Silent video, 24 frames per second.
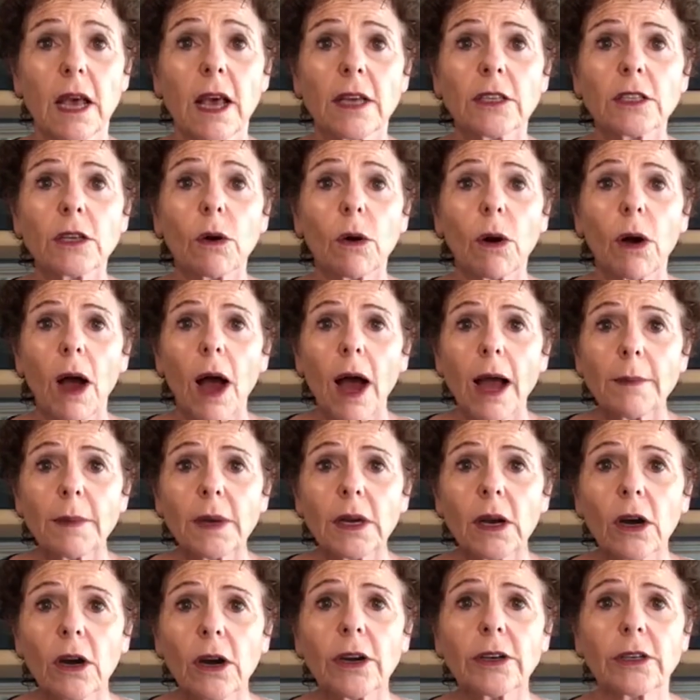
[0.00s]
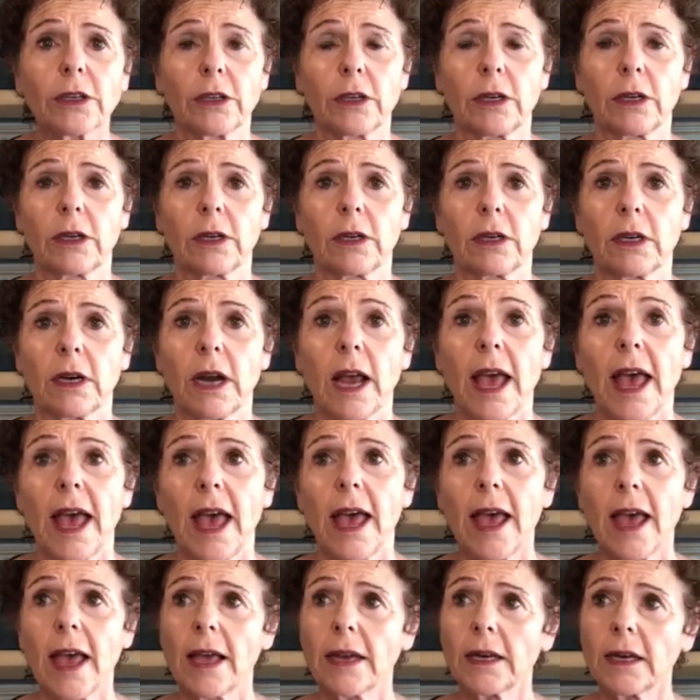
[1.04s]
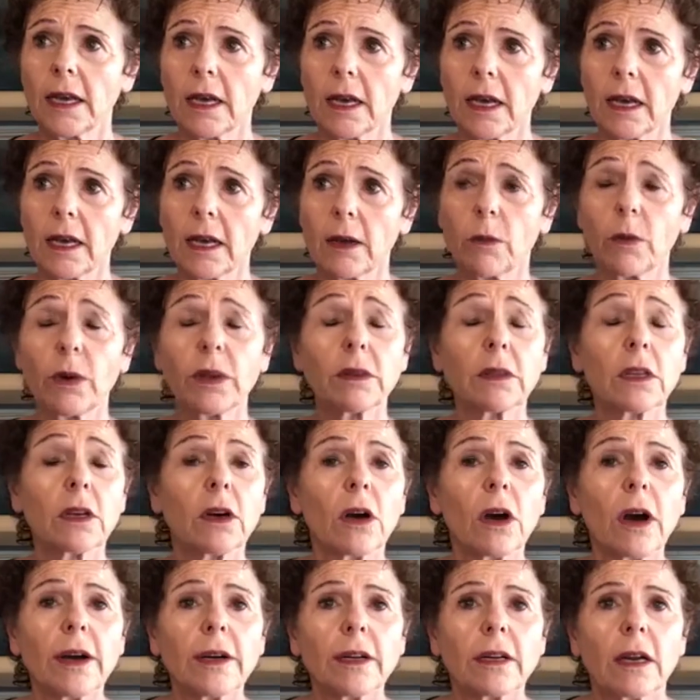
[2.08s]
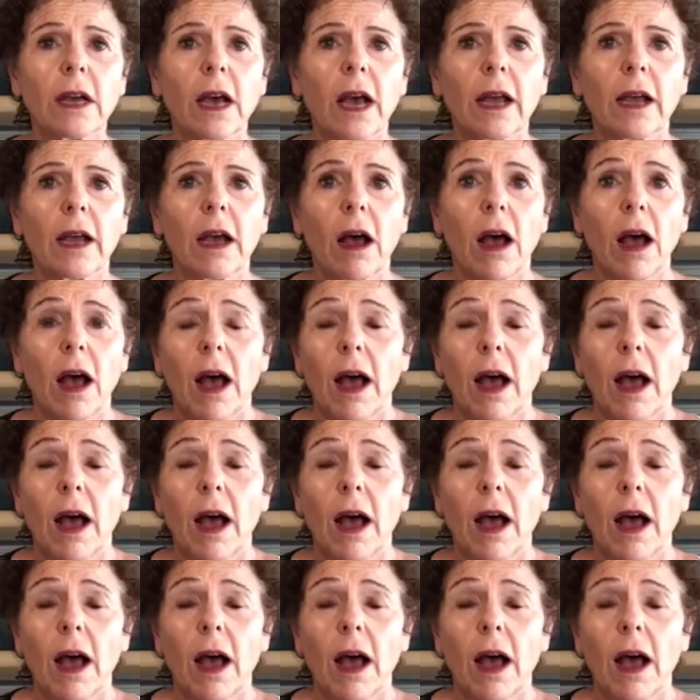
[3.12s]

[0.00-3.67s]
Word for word: So I'm a gardener and uh, with the garden, I,